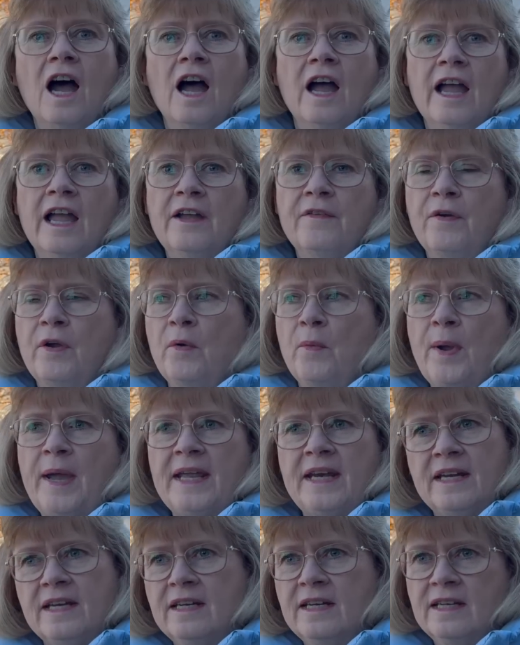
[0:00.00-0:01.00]
If I
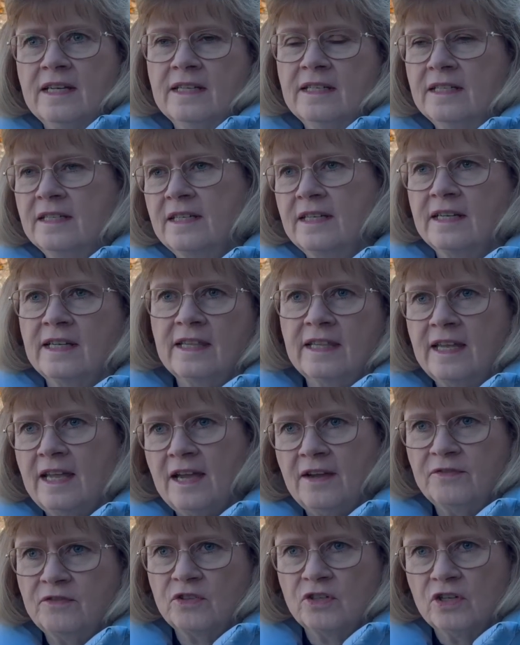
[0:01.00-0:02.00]
waited until the
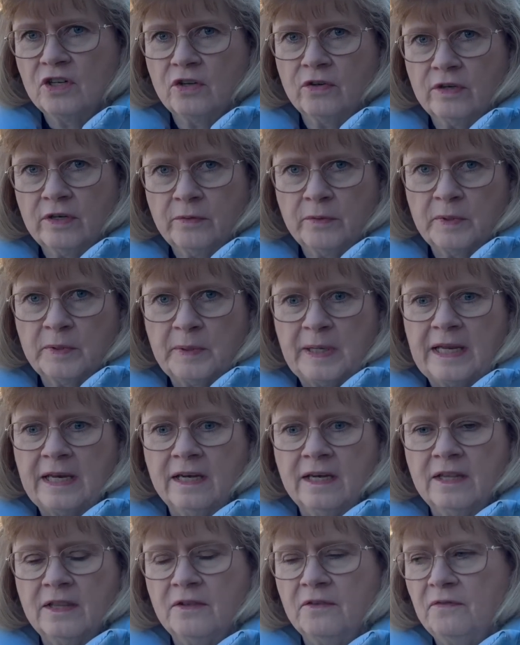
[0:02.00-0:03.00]
afternoon, it would get
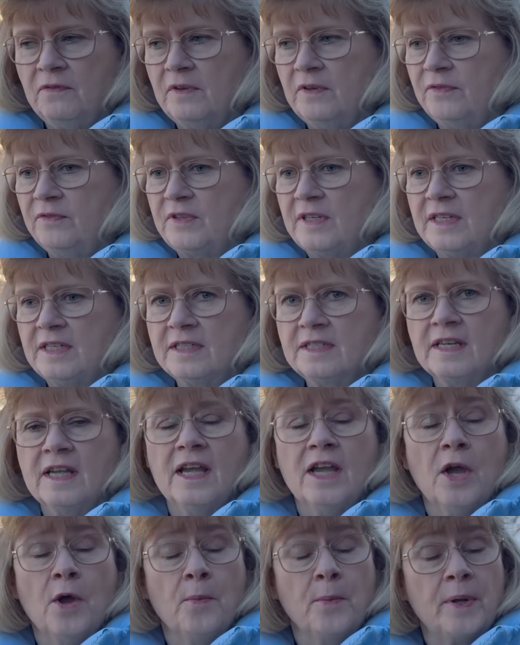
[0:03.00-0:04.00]
in the 50s.
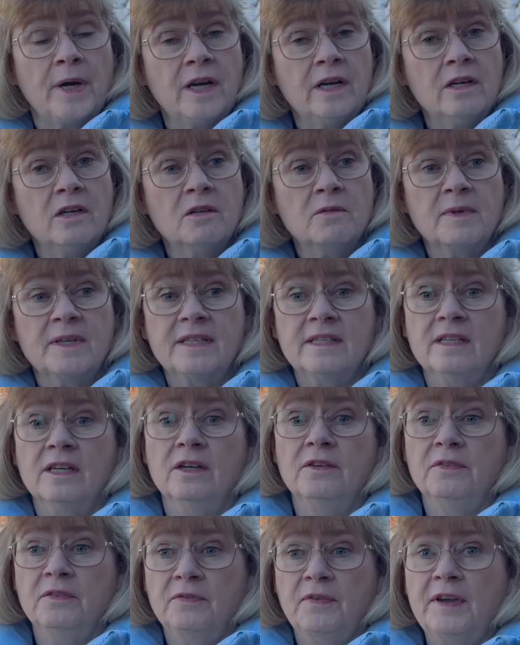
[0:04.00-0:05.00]
But I know
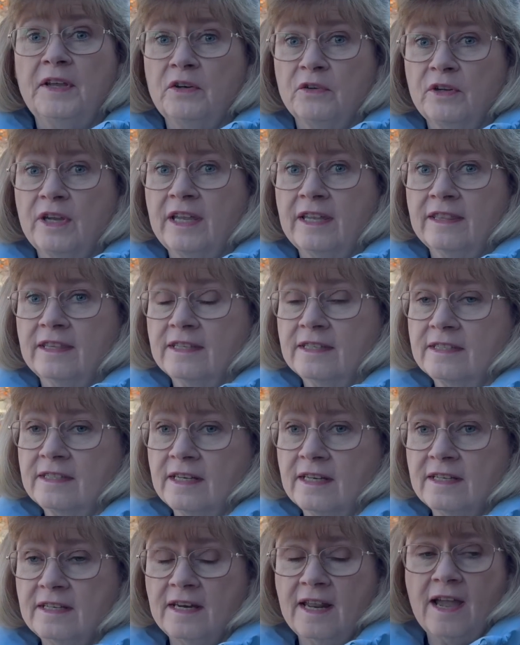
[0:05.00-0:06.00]
myself, if I don't get this
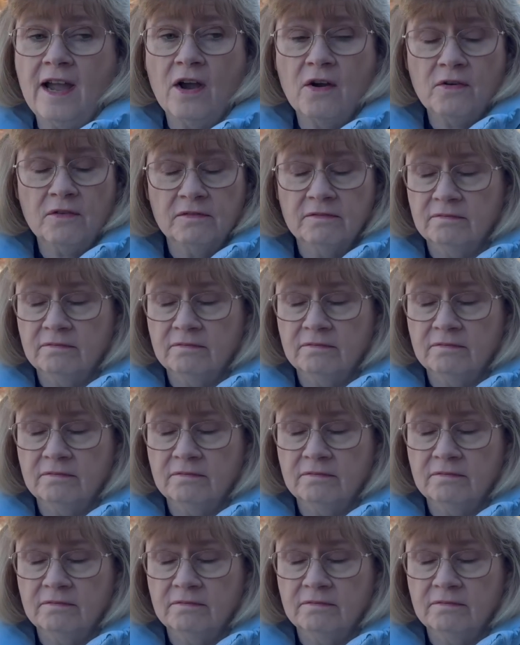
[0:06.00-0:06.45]
done now,